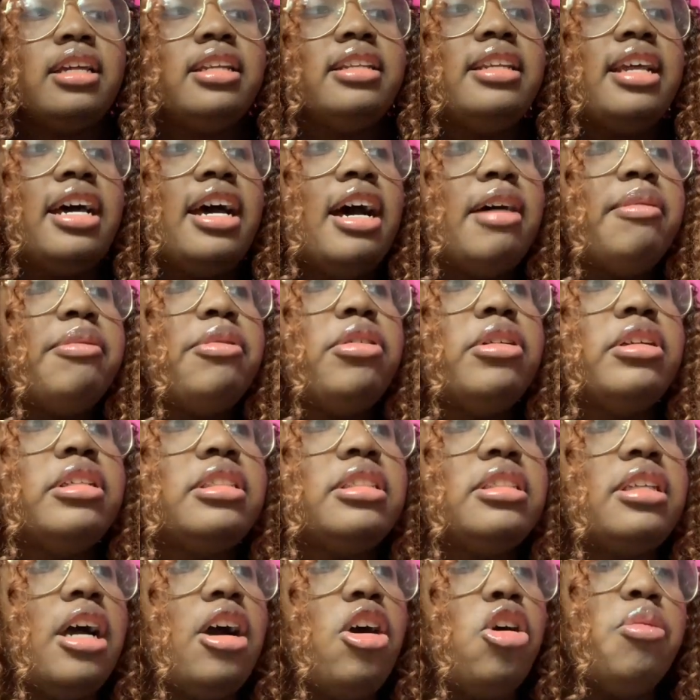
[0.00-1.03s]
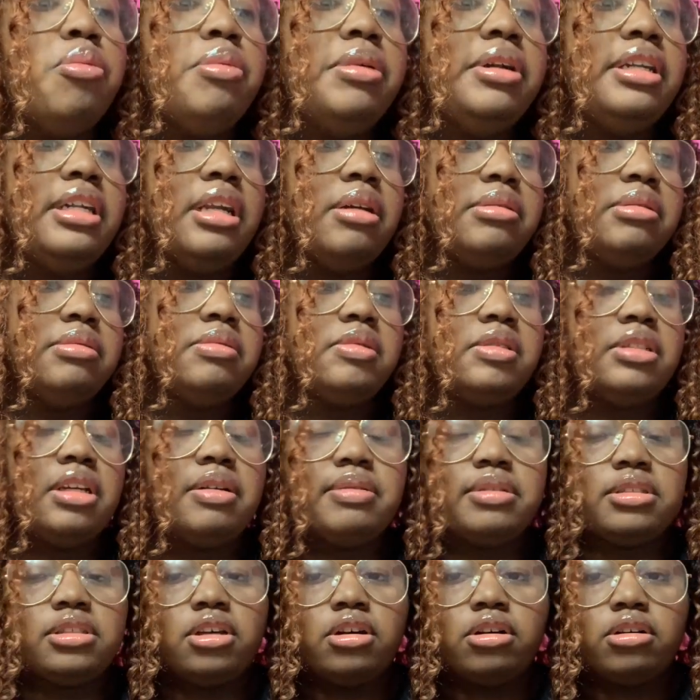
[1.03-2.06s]
Now I'm going to start opening up some
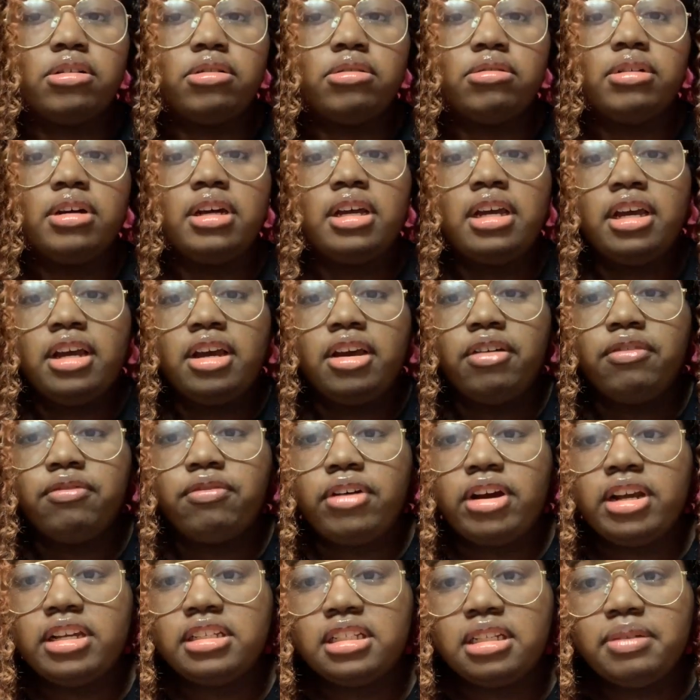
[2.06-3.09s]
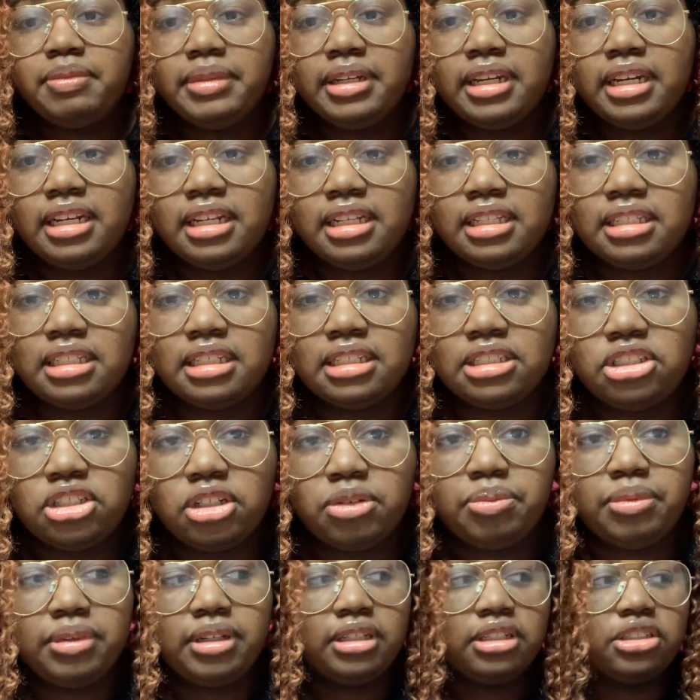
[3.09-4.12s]
stuff. So first, let me get into
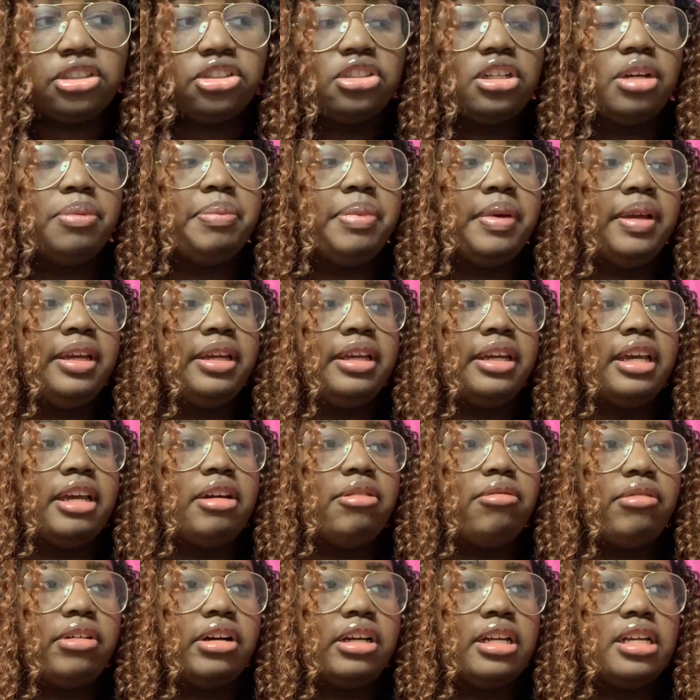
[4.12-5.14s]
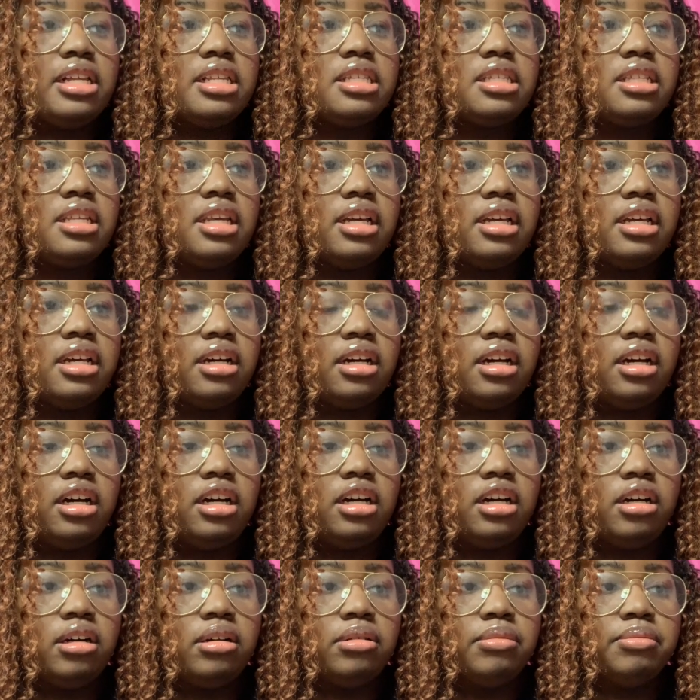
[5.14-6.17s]
shipping. Shipping, it was
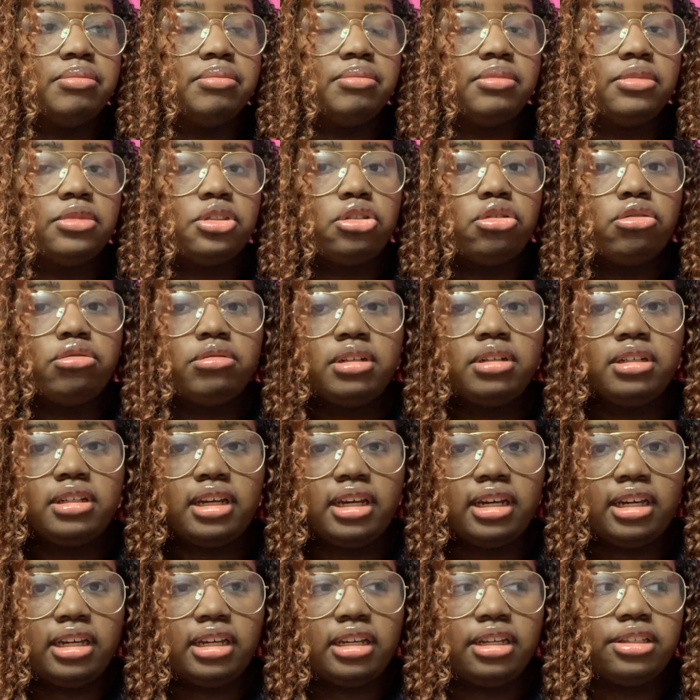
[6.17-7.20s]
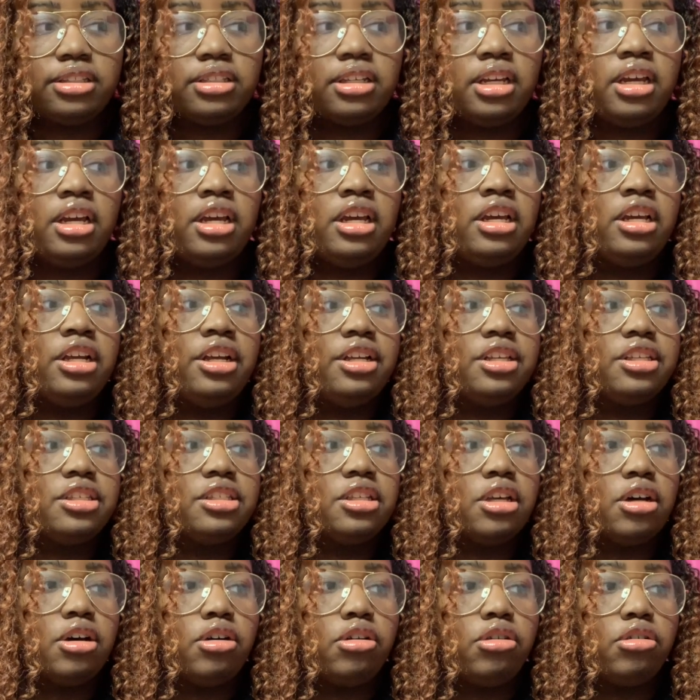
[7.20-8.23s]
2 delays.
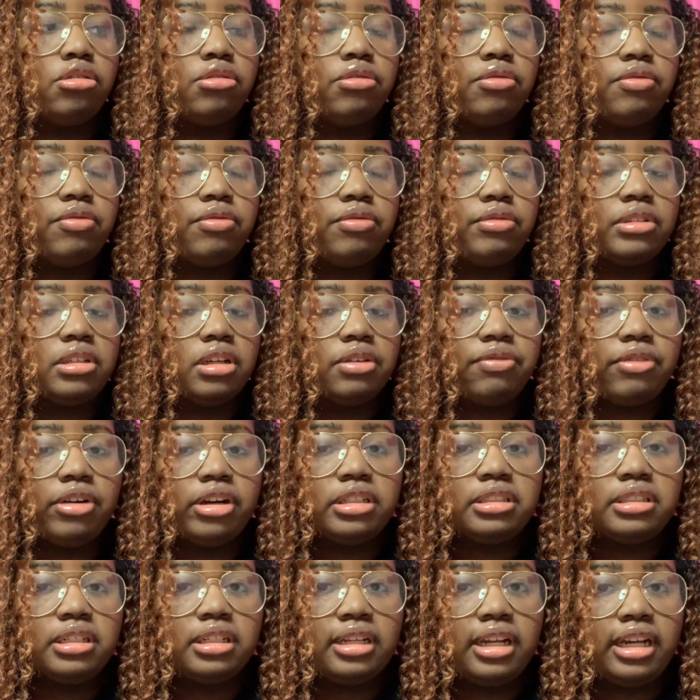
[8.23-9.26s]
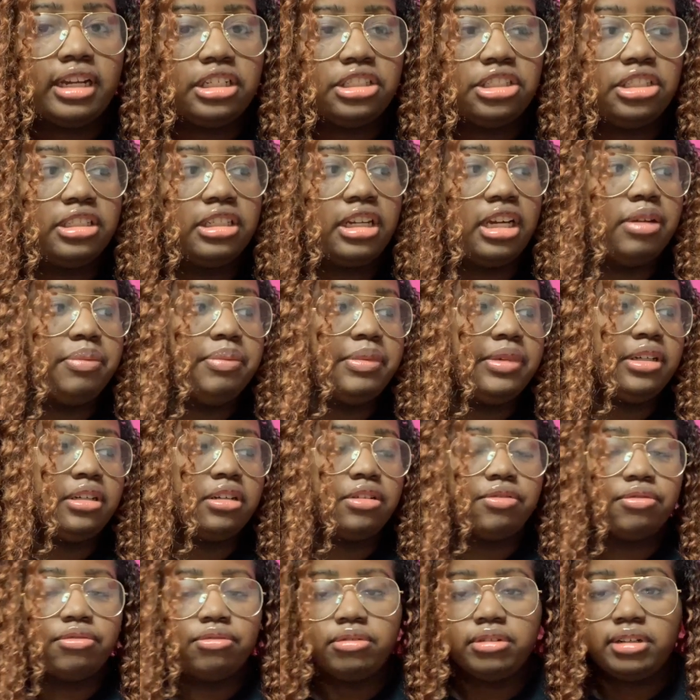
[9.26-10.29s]
So the first delay, she gave me a
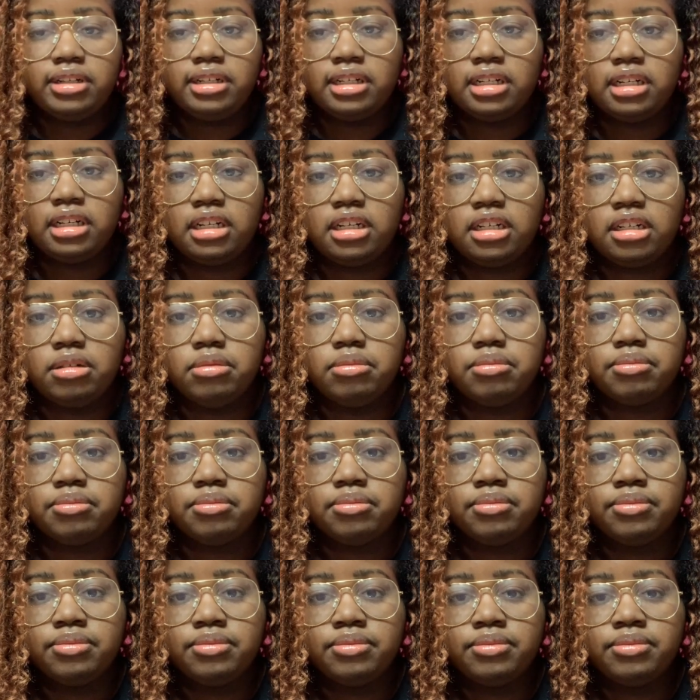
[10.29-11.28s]
free item.